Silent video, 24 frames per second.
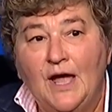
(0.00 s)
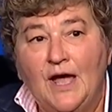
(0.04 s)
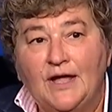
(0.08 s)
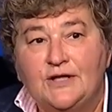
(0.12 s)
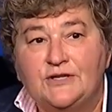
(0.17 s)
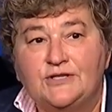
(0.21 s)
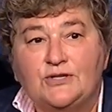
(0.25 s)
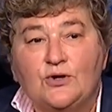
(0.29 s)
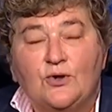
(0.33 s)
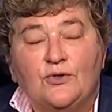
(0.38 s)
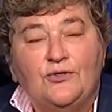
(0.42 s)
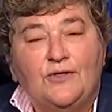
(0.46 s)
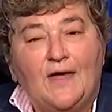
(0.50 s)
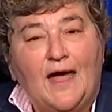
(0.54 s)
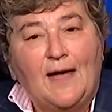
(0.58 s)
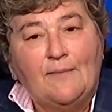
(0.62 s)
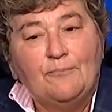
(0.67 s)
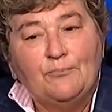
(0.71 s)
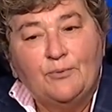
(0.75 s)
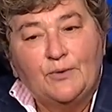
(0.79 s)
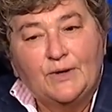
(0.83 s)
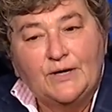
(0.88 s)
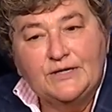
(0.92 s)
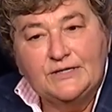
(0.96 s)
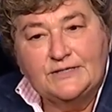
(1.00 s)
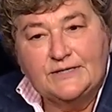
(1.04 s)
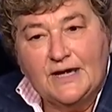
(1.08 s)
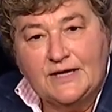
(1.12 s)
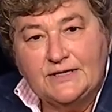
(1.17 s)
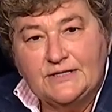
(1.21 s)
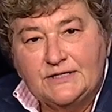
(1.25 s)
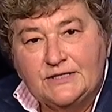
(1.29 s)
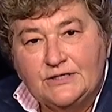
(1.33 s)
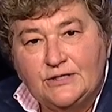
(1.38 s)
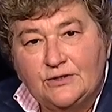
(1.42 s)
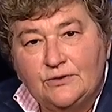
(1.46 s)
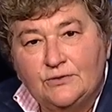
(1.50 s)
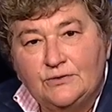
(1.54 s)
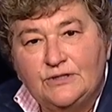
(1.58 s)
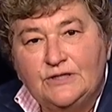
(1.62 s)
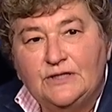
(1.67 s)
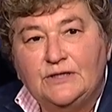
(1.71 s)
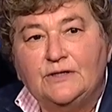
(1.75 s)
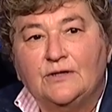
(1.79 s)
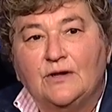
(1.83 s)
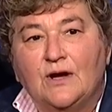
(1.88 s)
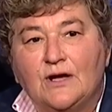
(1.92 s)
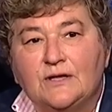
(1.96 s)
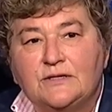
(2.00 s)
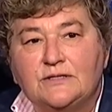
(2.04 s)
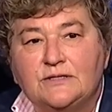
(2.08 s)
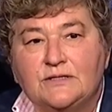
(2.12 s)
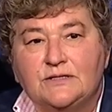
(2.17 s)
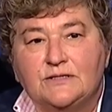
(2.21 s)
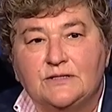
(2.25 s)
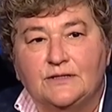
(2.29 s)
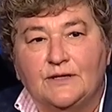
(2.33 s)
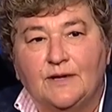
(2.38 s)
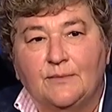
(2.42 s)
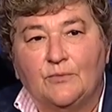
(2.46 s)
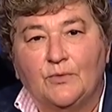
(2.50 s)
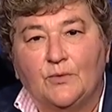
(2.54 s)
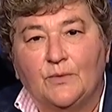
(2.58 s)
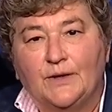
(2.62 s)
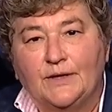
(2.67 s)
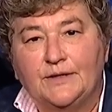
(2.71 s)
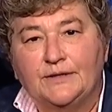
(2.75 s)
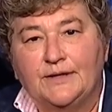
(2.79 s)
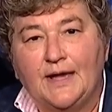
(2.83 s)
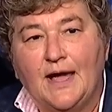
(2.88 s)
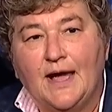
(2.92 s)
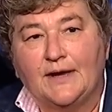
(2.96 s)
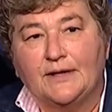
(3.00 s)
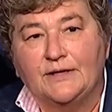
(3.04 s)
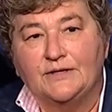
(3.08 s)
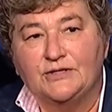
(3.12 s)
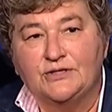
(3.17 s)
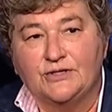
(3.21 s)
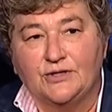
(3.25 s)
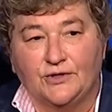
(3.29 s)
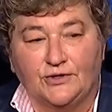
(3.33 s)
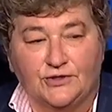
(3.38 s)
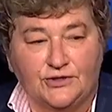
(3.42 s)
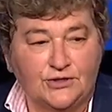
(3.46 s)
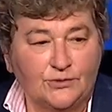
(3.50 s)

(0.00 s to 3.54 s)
And so that brings us to DDoS as the number one attack concern.